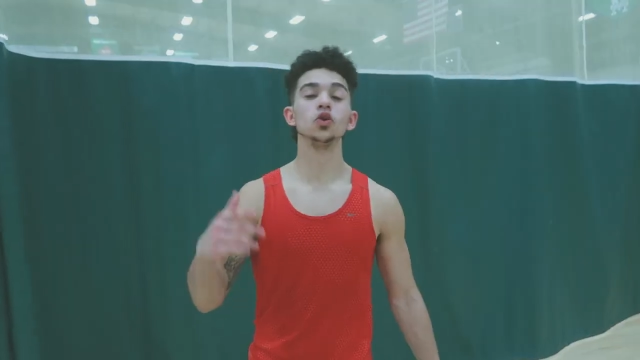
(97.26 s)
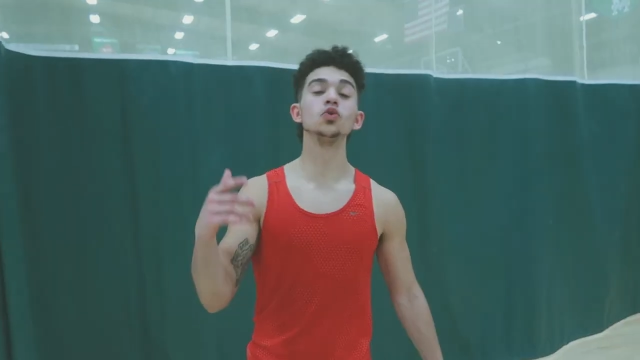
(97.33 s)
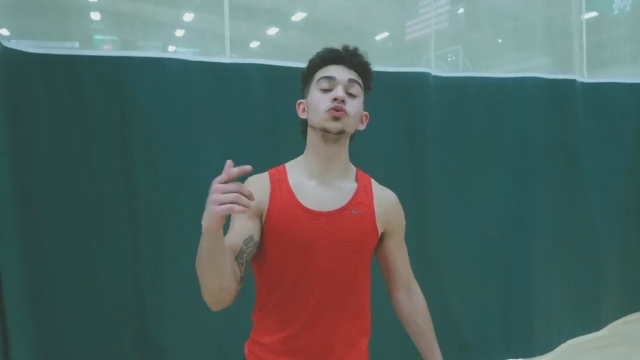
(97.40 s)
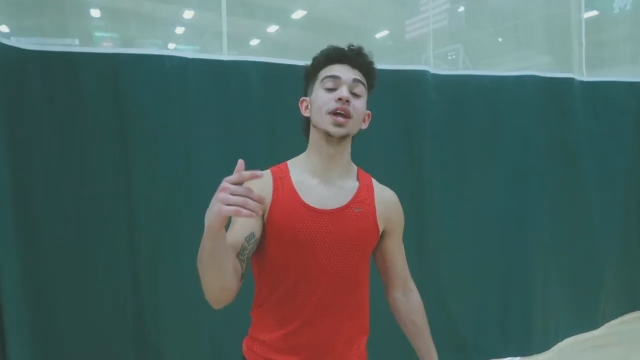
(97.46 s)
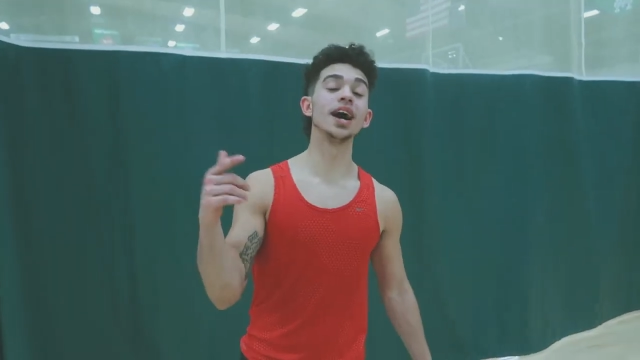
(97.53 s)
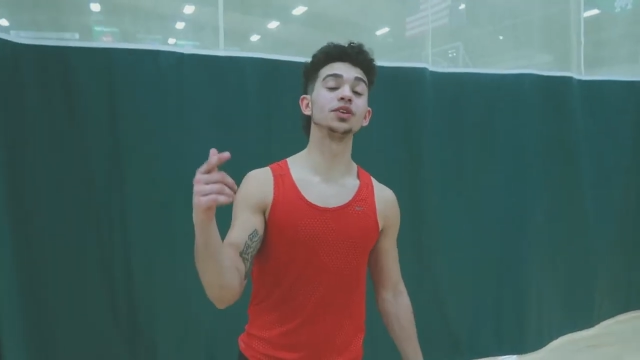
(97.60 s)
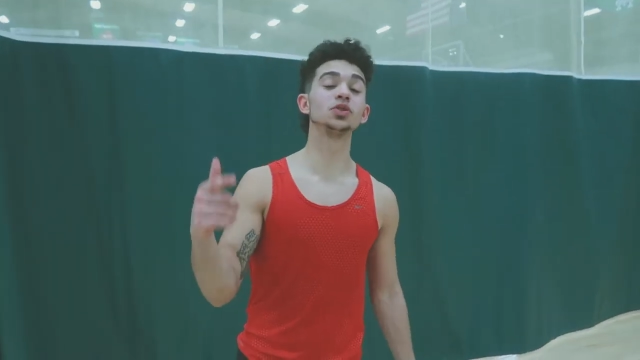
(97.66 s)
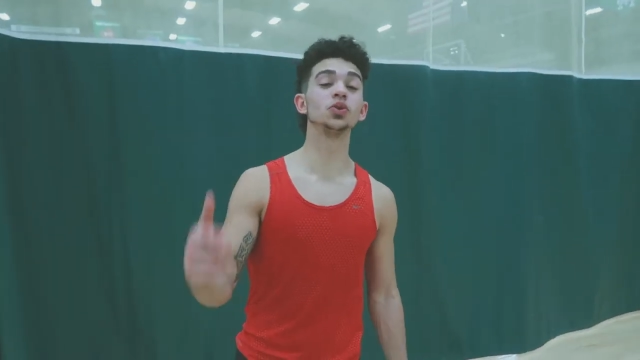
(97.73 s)
You
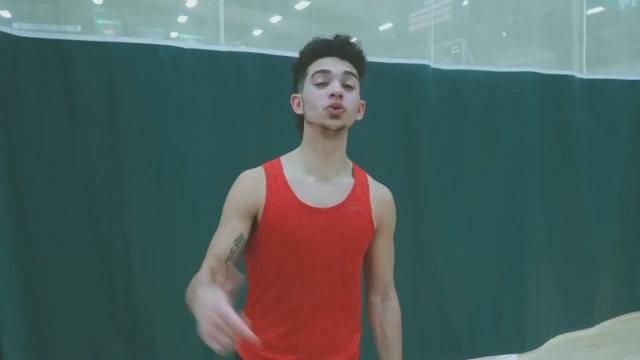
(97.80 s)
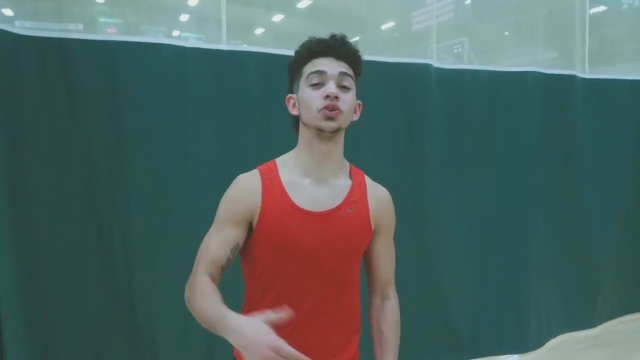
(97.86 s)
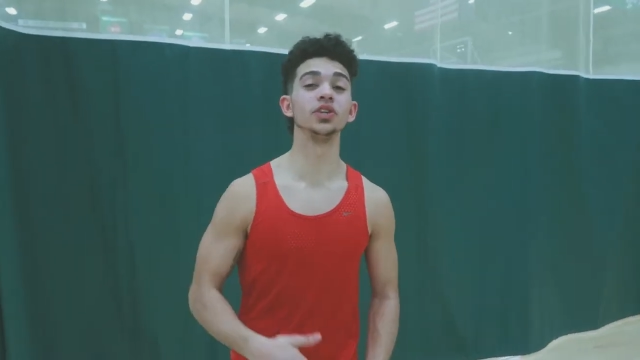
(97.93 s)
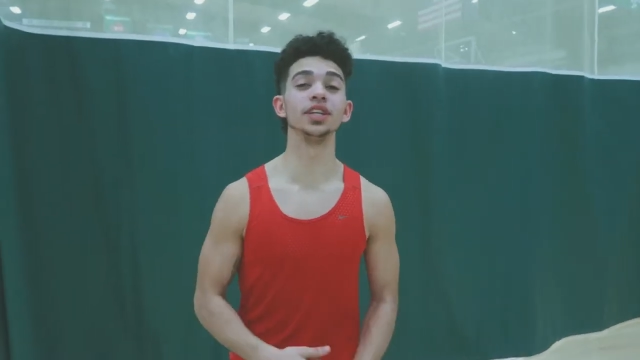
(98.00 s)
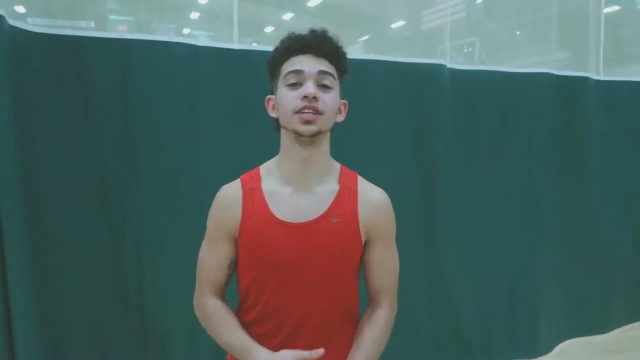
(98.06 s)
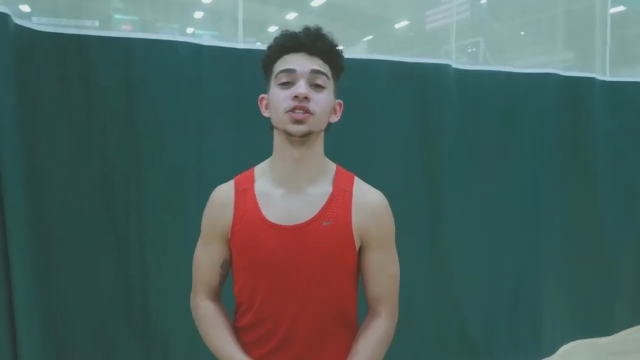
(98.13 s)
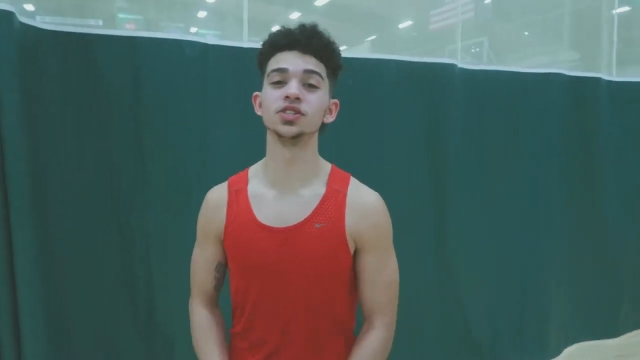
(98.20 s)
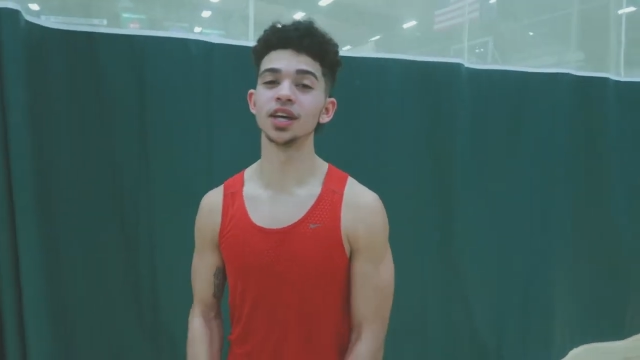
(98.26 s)
now
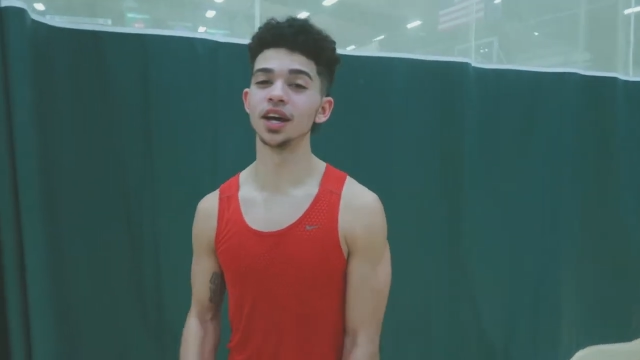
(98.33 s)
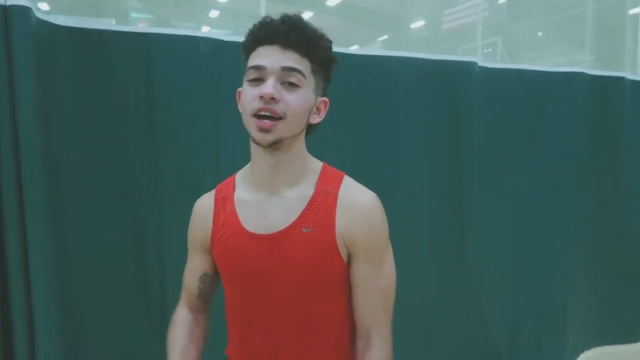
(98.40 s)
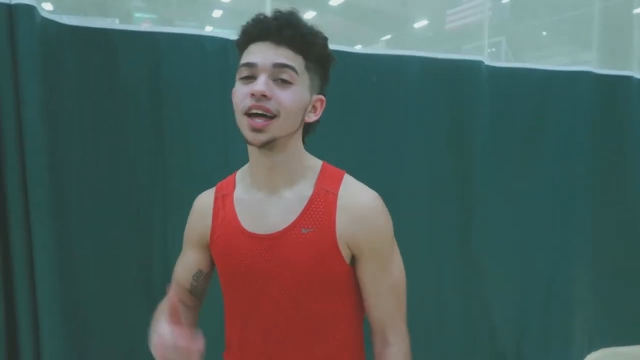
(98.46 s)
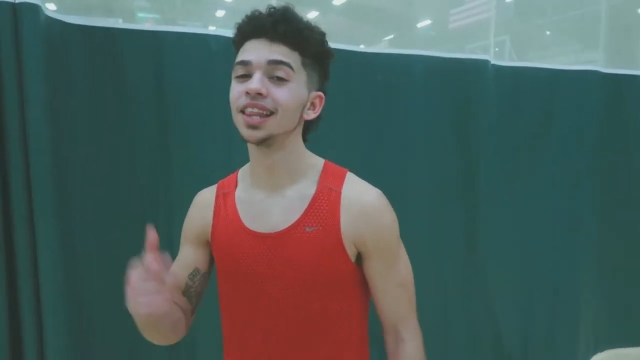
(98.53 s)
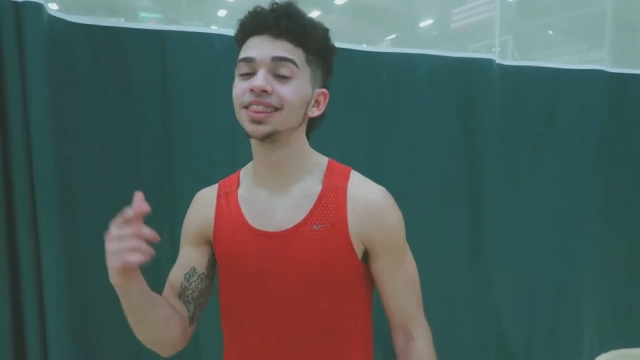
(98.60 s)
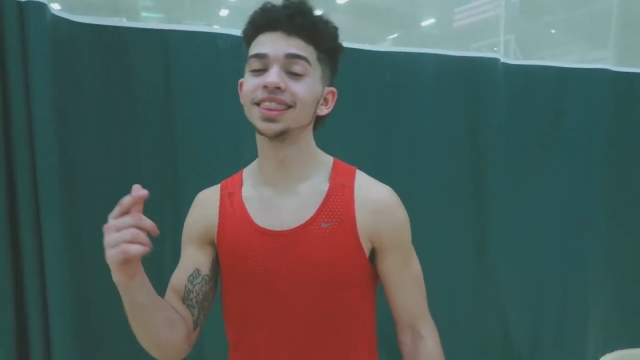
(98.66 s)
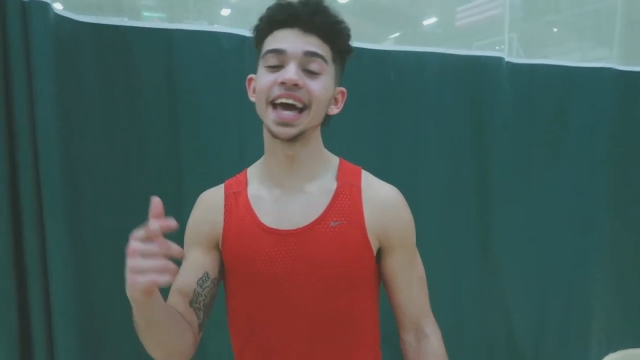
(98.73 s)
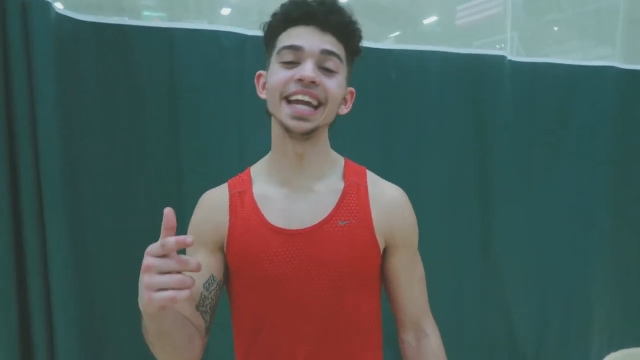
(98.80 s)
tuning in to
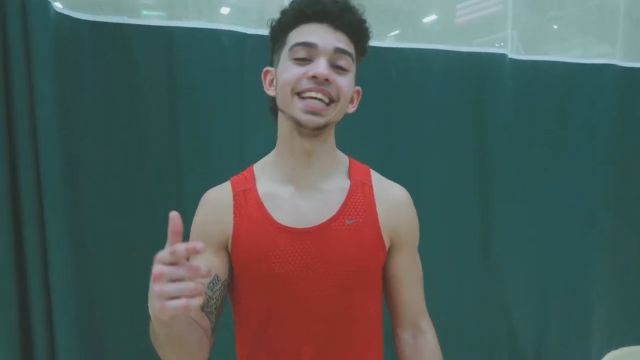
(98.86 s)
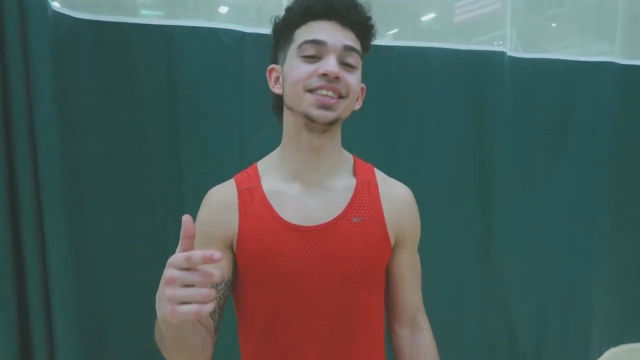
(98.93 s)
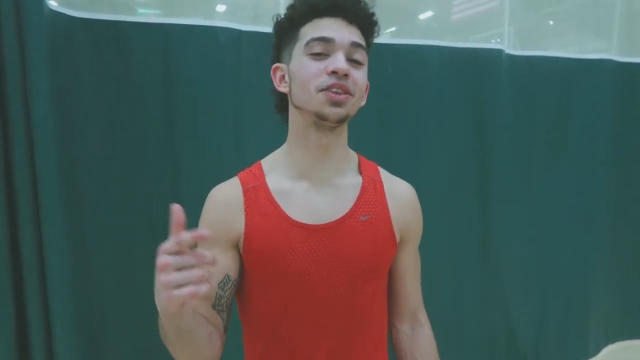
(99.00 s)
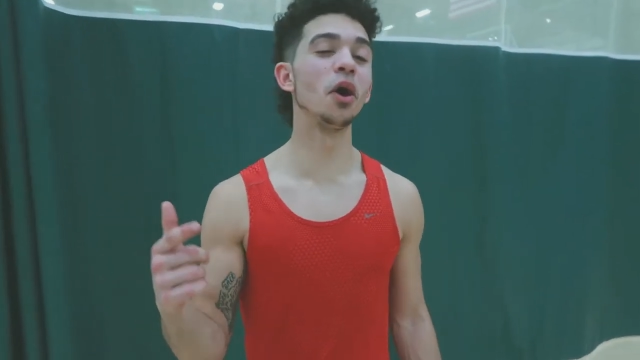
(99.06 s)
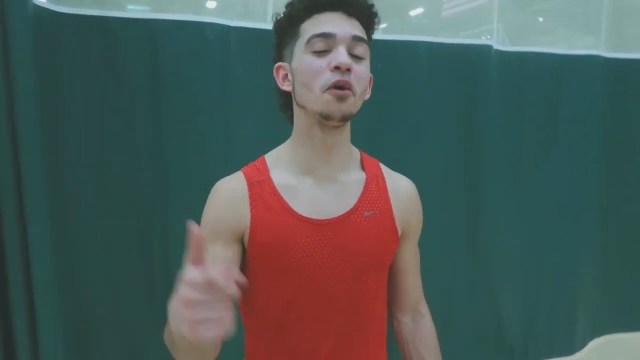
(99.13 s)
Light It,